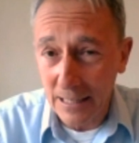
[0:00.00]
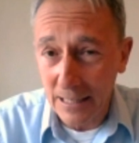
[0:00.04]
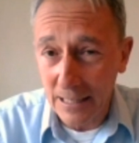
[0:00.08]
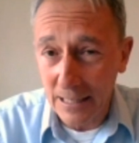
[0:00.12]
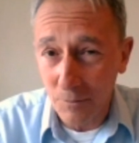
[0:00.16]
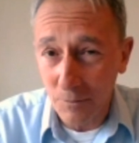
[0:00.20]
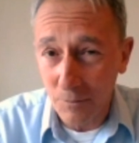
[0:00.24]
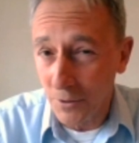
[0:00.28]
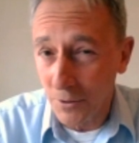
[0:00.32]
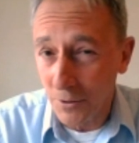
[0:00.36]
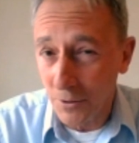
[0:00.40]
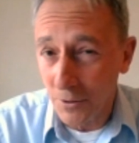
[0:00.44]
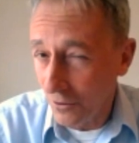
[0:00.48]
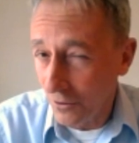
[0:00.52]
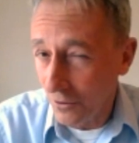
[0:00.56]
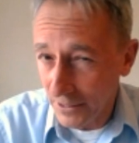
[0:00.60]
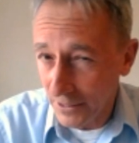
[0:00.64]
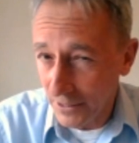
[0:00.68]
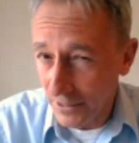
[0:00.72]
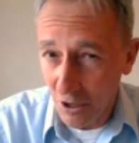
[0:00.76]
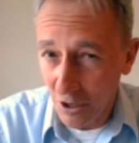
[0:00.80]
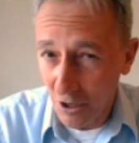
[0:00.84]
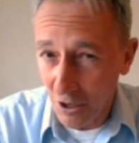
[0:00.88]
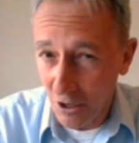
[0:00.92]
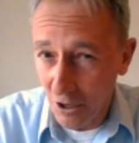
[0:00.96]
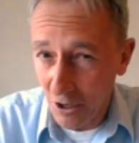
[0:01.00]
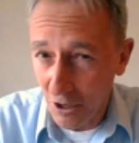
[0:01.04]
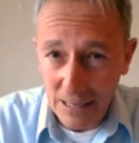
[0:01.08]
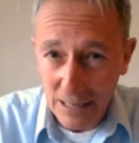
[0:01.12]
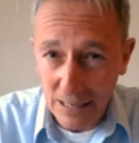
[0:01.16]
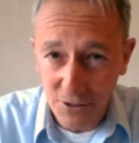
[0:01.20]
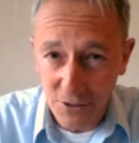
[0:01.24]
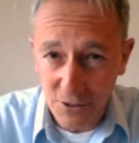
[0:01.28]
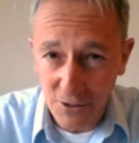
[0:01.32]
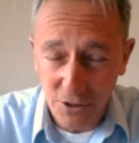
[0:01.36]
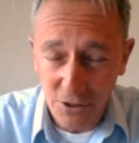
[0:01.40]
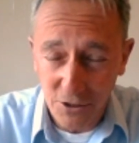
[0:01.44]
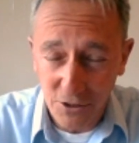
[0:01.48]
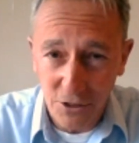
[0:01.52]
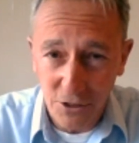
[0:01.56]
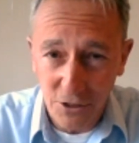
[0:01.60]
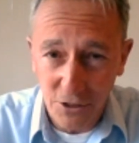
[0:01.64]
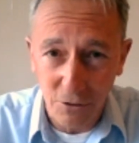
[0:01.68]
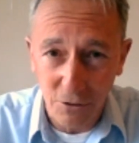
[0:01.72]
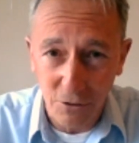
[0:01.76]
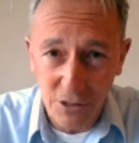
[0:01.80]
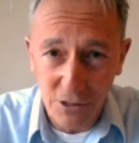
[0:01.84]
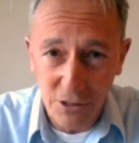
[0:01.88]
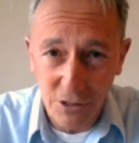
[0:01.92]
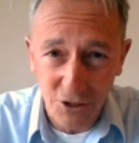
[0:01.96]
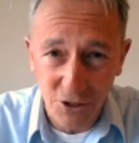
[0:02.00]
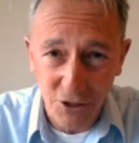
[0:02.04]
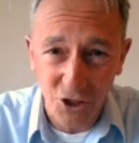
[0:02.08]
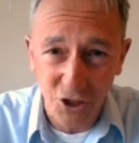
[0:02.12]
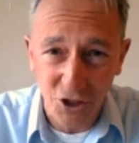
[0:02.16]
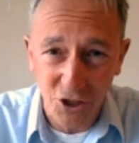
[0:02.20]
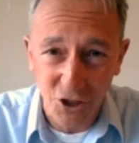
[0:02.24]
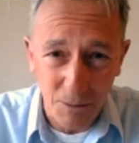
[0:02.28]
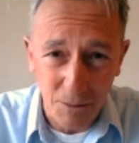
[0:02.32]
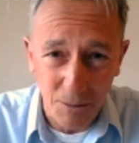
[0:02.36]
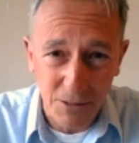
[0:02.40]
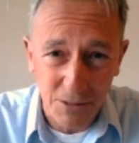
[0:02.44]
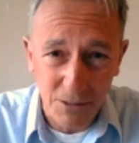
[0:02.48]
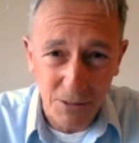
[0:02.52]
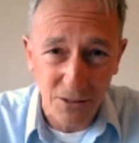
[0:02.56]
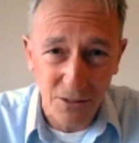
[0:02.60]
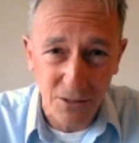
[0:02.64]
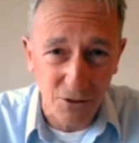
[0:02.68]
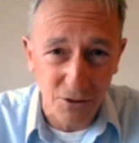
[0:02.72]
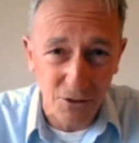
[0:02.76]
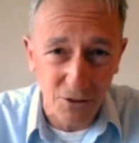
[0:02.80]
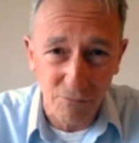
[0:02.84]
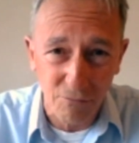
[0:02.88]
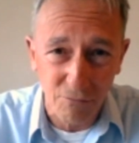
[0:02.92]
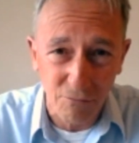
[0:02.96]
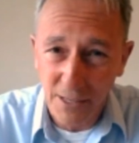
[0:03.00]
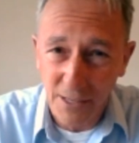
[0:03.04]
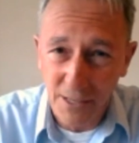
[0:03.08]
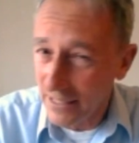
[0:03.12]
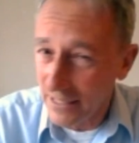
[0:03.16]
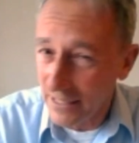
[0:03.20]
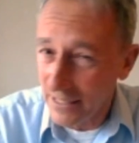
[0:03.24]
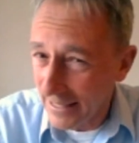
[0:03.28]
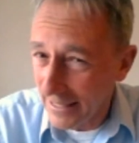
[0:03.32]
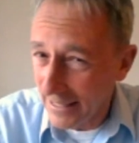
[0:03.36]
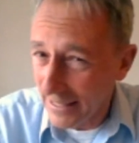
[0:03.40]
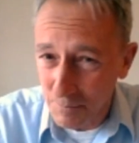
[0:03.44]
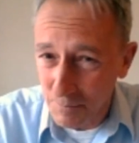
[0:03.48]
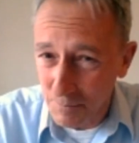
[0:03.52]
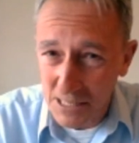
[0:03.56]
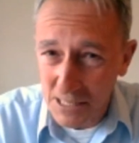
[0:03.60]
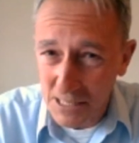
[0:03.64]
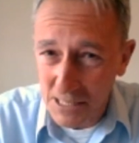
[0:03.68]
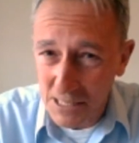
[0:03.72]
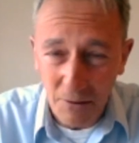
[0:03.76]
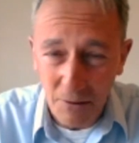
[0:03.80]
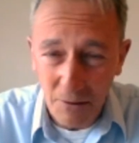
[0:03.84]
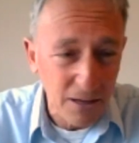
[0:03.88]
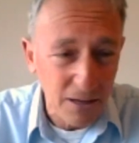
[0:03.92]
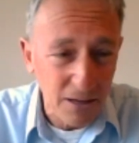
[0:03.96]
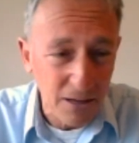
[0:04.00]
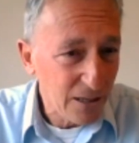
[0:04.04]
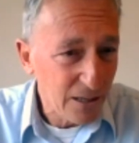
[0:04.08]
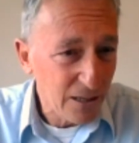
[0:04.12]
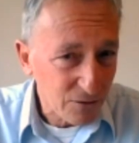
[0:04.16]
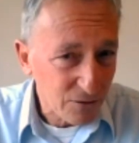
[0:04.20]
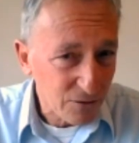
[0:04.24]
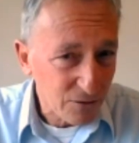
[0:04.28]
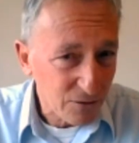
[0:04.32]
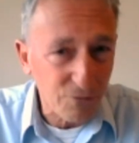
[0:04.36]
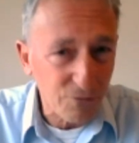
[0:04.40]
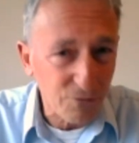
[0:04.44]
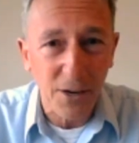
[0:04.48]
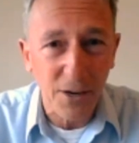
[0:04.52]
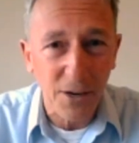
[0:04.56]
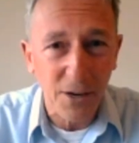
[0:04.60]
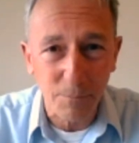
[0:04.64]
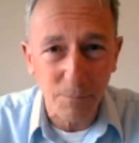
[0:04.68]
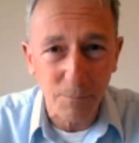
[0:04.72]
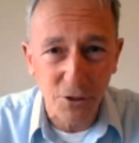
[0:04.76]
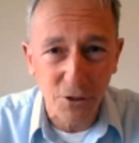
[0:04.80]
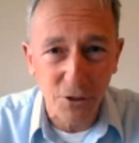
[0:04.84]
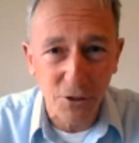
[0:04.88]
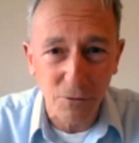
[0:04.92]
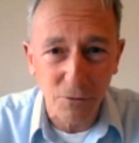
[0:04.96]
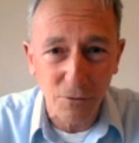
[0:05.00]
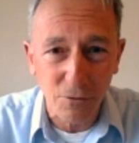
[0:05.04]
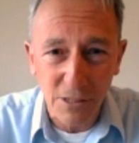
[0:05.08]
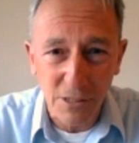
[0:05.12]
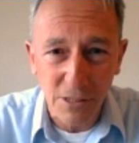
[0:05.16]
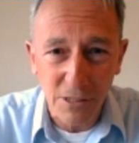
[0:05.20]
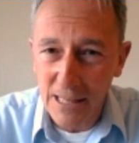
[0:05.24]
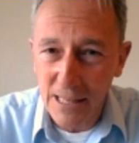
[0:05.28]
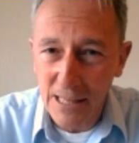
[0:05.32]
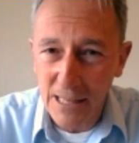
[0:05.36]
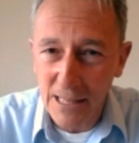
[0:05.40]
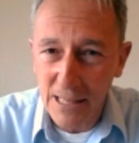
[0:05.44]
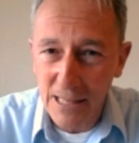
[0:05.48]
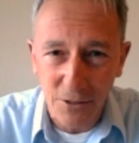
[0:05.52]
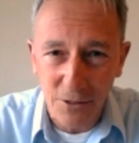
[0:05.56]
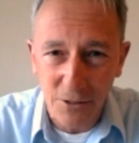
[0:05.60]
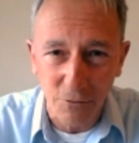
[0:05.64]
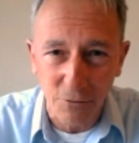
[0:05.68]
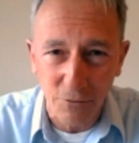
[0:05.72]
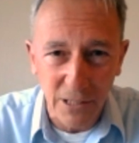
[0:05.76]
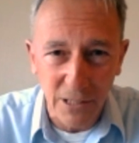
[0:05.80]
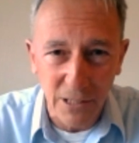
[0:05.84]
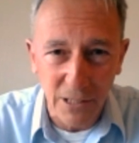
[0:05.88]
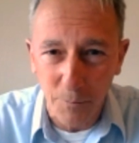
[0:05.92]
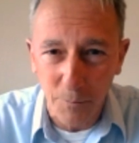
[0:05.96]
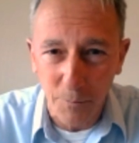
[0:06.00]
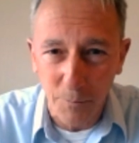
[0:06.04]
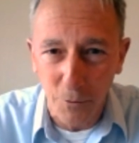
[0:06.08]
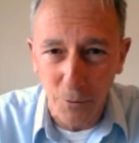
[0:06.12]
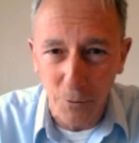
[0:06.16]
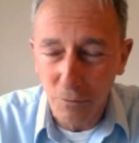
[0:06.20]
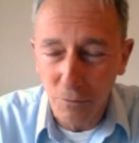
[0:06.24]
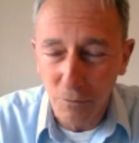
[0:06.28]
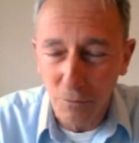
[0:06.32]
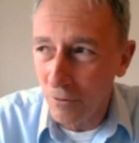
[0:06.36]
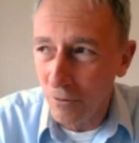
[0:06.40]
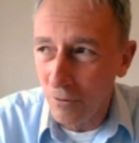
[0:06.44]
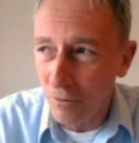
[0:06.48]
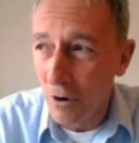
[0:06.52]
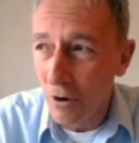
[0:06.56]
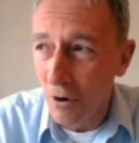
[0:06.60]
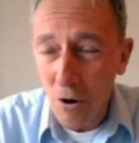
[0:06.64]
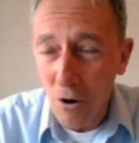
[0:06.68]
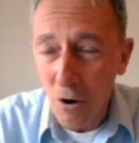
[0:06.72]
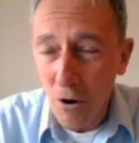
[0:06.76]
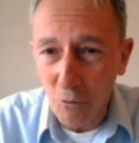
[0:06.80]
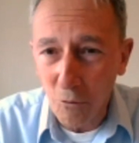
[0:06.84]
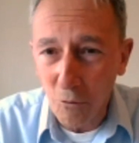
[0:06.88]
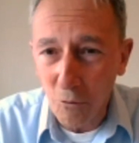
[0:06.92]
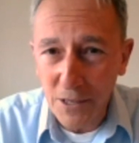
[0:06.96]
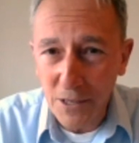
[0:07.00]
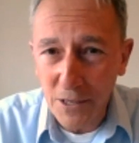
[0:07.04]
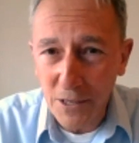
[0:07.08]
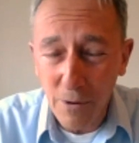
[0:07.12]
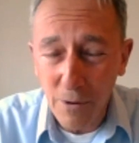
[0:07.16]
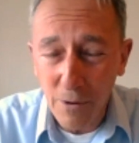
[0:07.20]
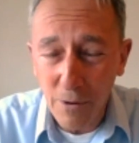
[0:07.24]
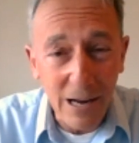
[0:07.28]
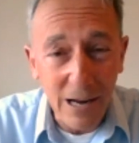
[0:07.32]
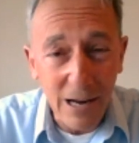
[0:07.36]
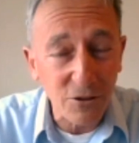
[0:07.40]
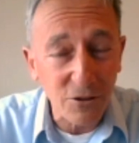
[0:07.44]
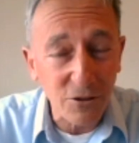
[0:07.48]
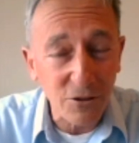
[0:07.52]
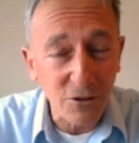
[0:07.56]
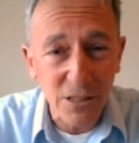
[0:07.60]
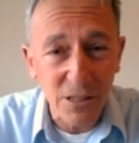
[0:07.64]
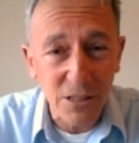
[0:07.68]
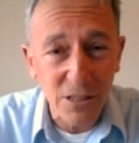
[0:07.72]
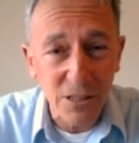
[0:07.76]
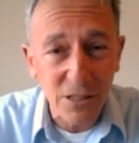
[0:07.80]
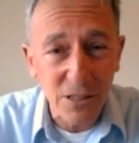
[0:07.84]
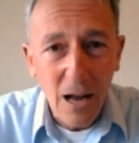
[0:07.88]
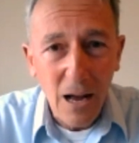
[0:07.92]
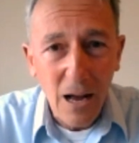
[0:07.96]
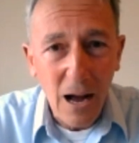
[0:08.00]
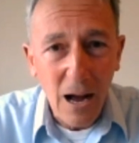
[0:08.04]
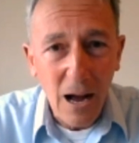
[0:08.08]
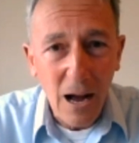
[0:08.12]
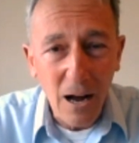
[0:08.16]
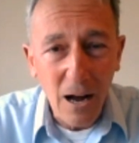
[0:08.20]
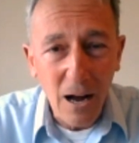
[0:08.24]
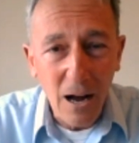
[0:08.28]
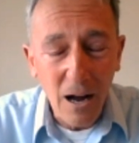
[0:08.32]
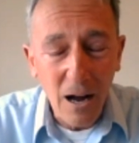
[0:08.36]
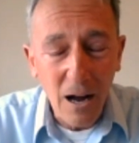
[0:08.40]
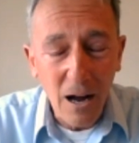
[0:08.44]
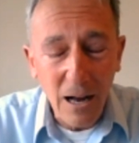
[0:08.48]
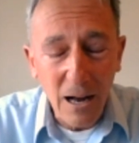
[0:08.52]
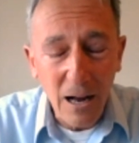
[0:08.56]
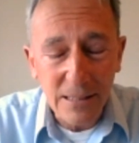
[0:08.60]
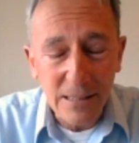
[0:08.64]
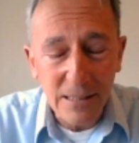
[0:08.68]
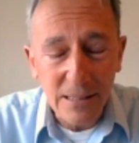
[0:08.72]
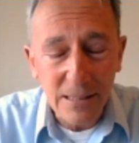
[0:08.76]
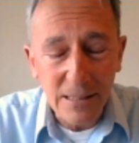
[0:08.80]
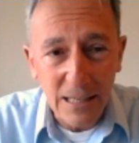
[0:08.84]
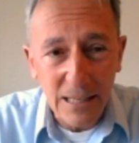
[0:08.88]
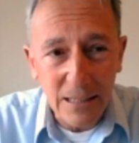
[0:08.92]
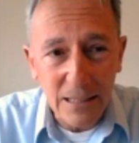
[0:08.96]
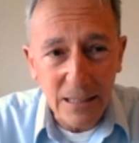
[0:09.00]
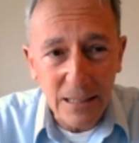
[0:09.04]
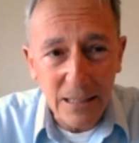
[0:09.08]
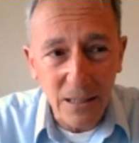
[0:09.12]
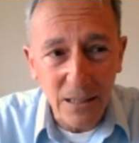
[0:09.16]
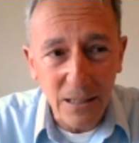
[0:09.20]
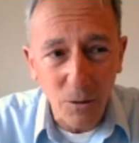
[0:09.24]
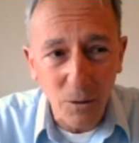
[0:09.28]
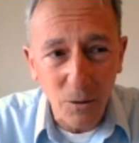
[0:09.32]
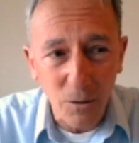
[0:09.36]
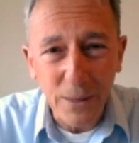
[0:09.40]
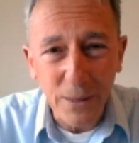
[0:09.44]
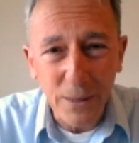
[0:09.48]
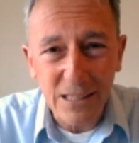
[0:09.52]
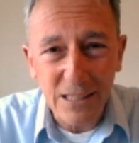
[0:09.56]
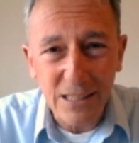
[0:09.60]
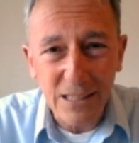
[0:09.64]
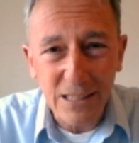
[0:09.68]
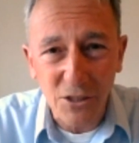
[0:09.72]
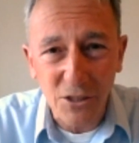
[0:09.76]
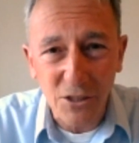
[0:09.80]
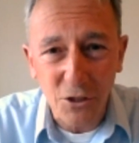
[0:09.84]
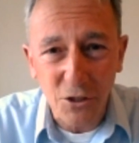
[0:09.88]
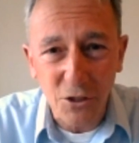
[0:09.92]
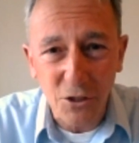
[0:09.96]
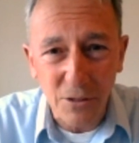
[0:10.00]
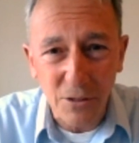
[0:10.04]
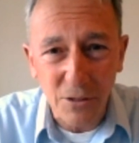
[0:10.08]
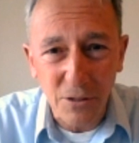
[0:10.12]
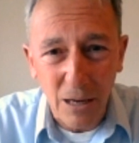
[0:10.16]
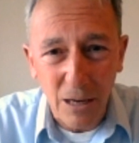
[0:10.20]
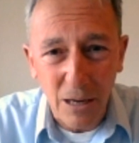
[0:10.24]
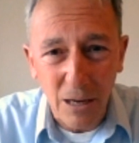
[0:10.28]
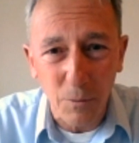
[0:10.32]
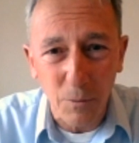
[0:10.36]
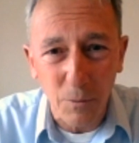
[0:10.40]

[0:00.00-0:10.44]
we're not going to go back to using ships to run out of Cape Town, run up to Southampton or Liverpool or anywhere else and take weeks to do that.